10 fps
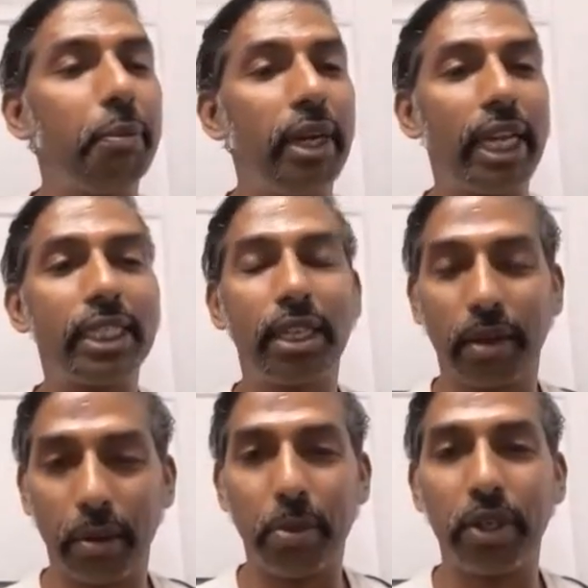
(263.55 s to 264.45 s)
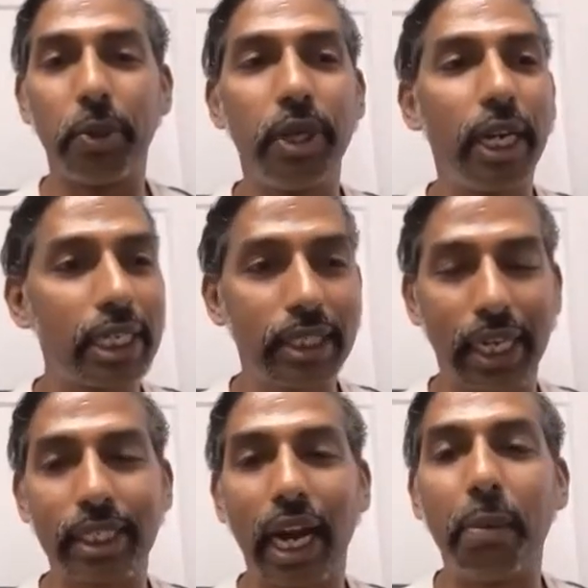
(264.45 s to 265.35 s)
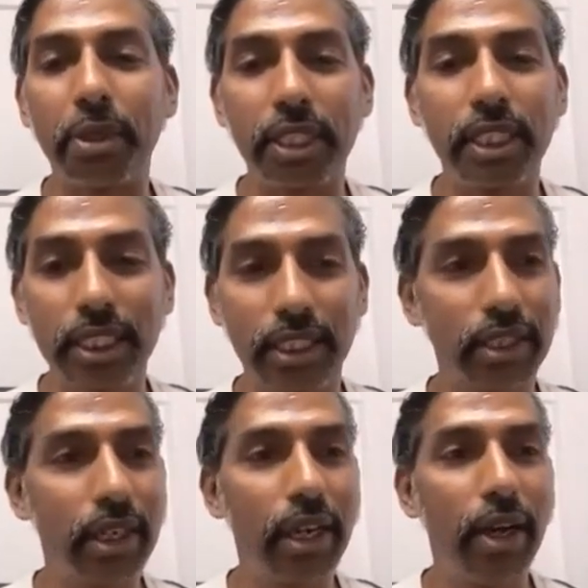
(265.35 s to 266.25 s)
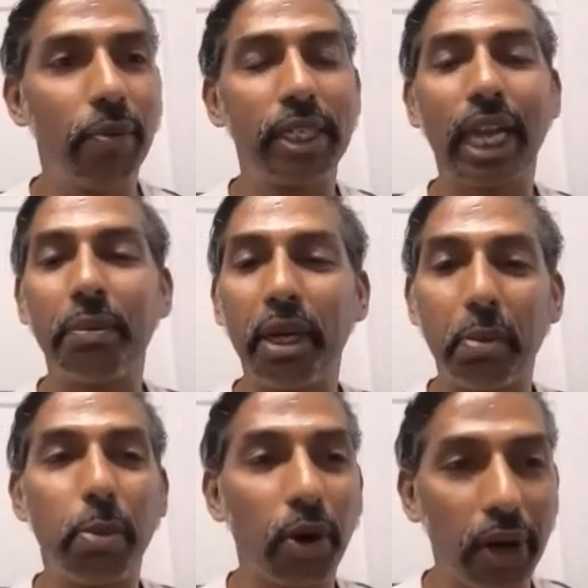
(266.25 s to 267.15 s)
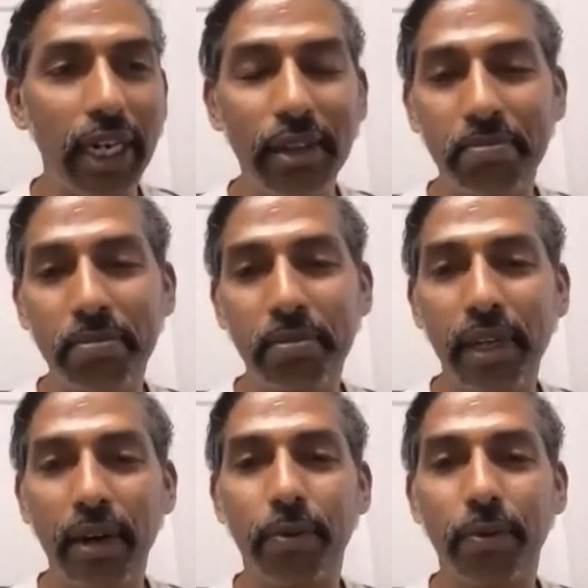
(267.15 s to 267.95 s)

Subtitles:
which can be put to test as a hypothesis, which can be deployed.